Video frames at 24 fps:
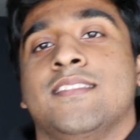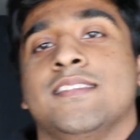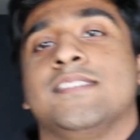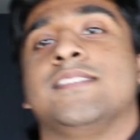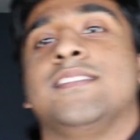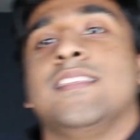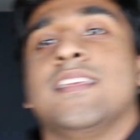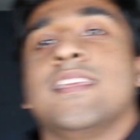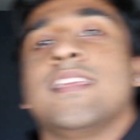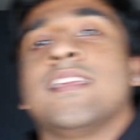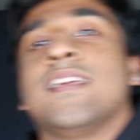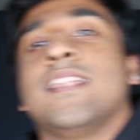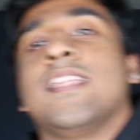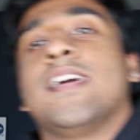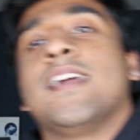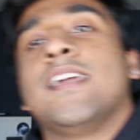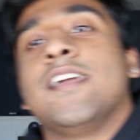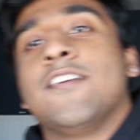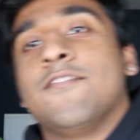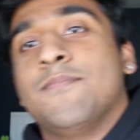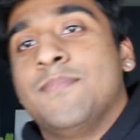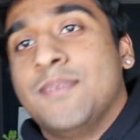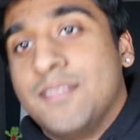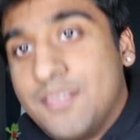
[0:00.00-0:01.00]
This thing and I
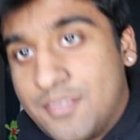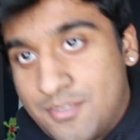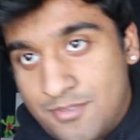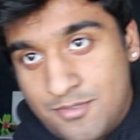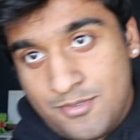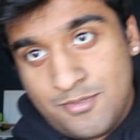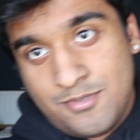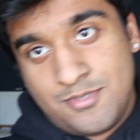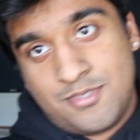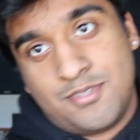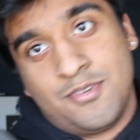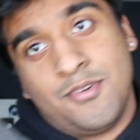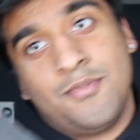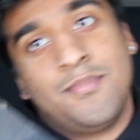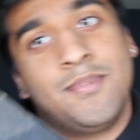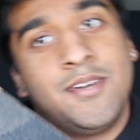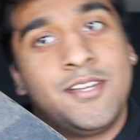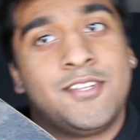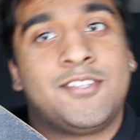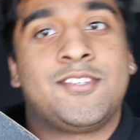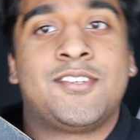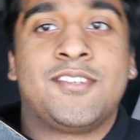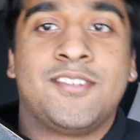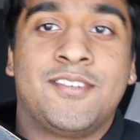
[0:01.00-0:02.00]
have been through so
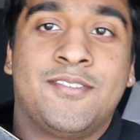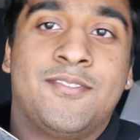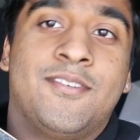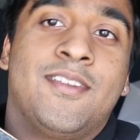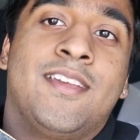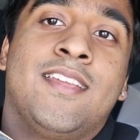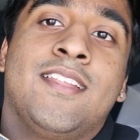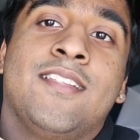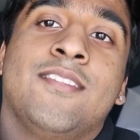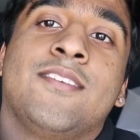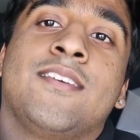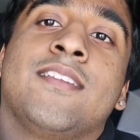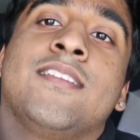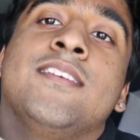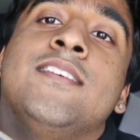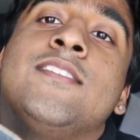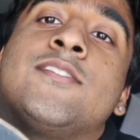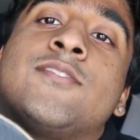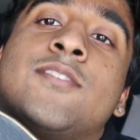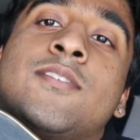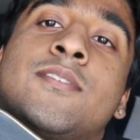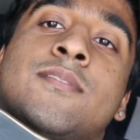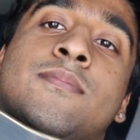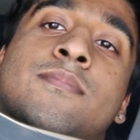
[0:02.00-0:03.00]
much, right? Look at it,
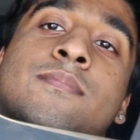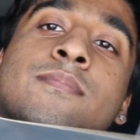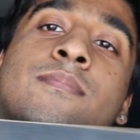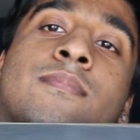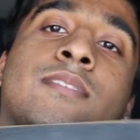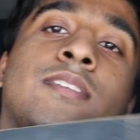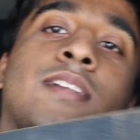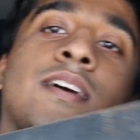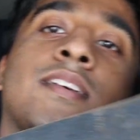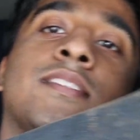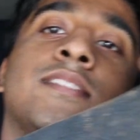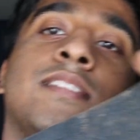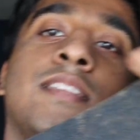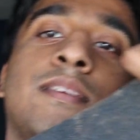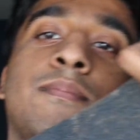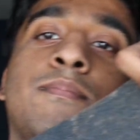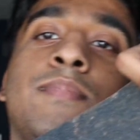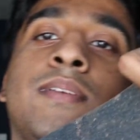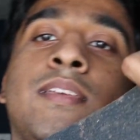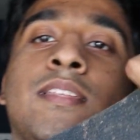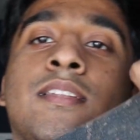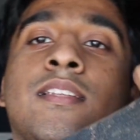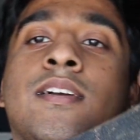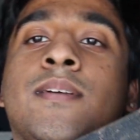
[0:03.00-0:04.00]
it's all dusty,
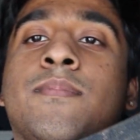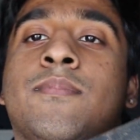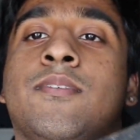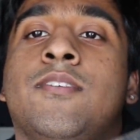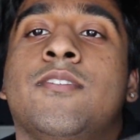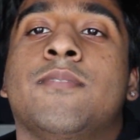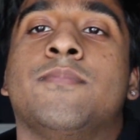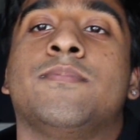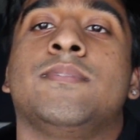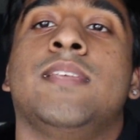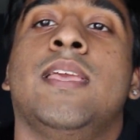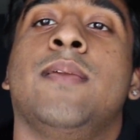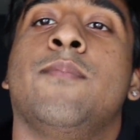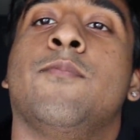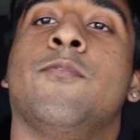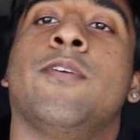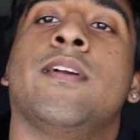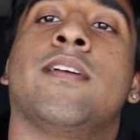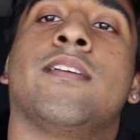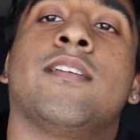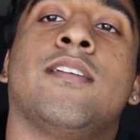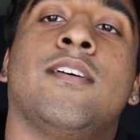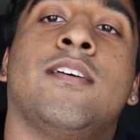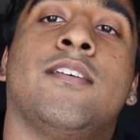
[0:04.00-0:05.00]
beaten up, grip tape
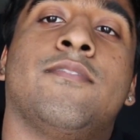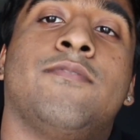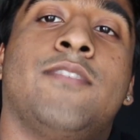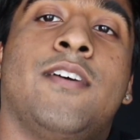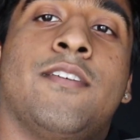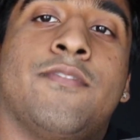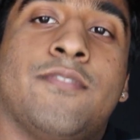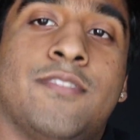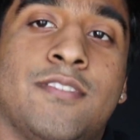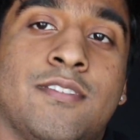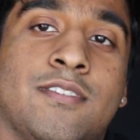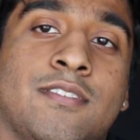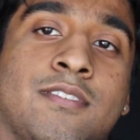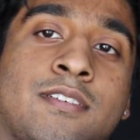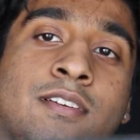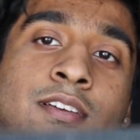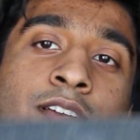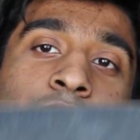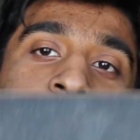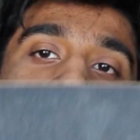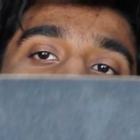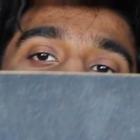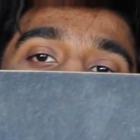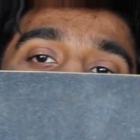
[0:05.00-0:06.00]
wearing off the
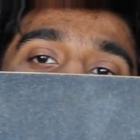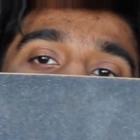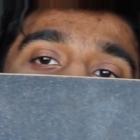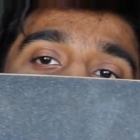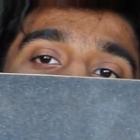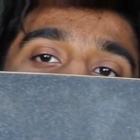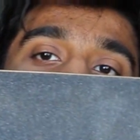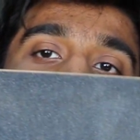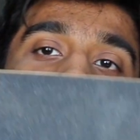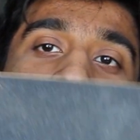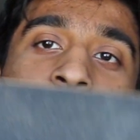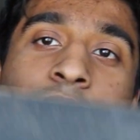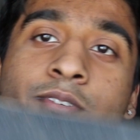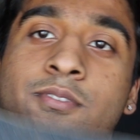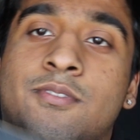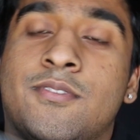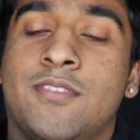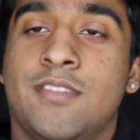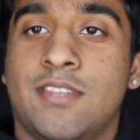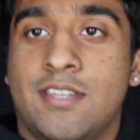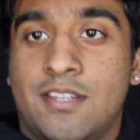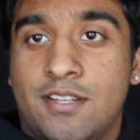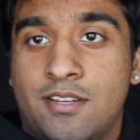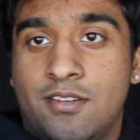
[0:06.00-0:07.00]
logo
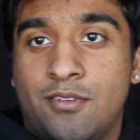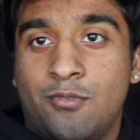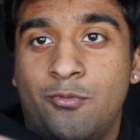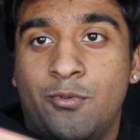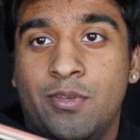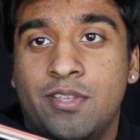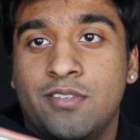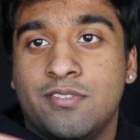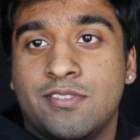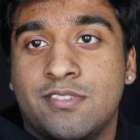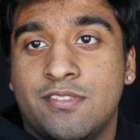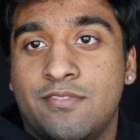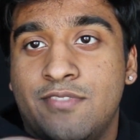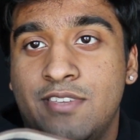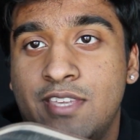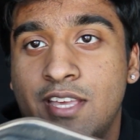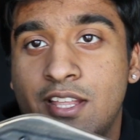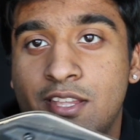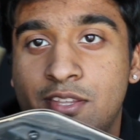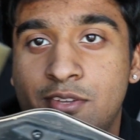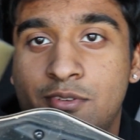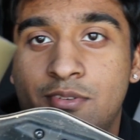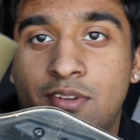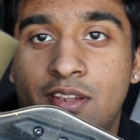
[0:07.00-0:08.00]
there. Wheels have
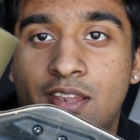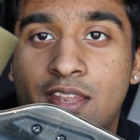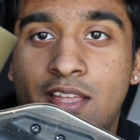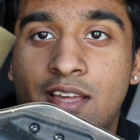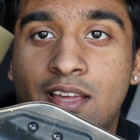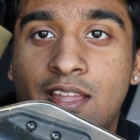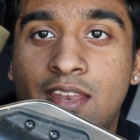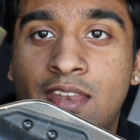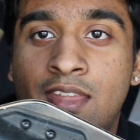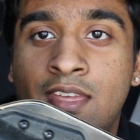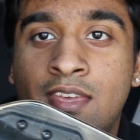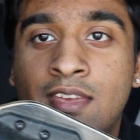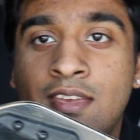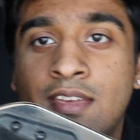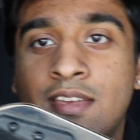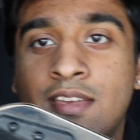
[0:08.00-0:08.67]
yellowed a lot.